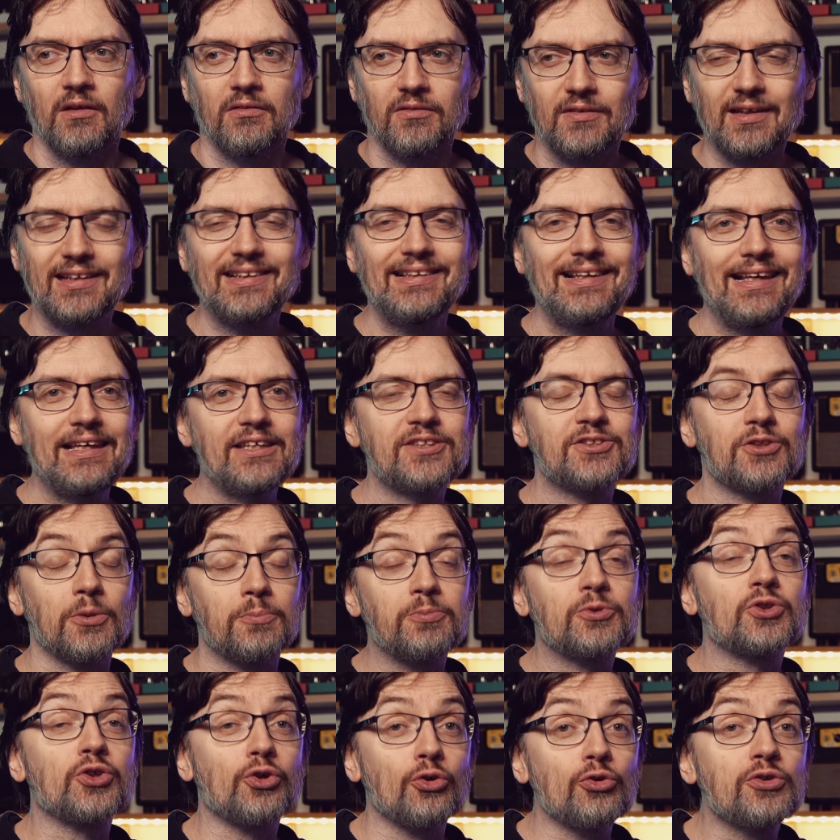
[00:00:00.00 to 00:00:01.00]
least
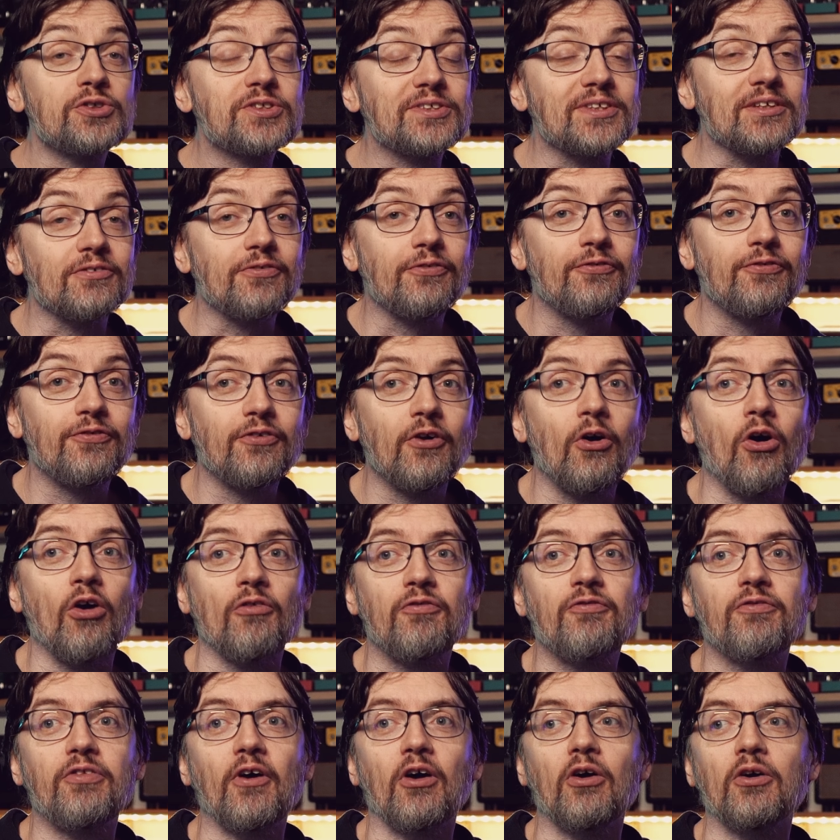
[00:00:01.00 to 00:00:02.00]
obtrusive
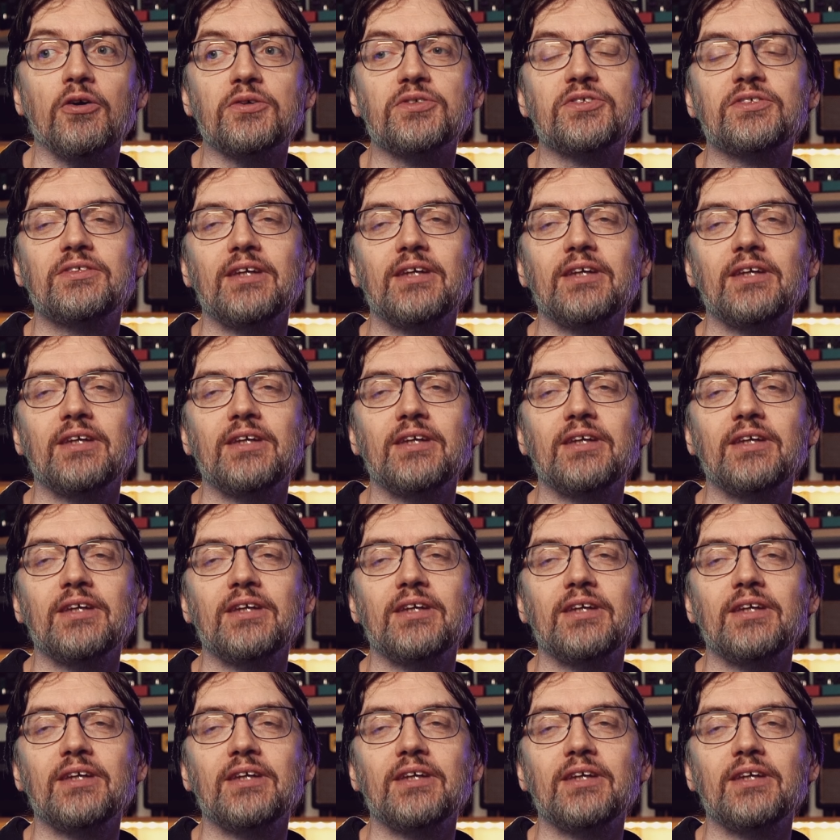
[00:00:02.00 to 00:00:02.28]
of those.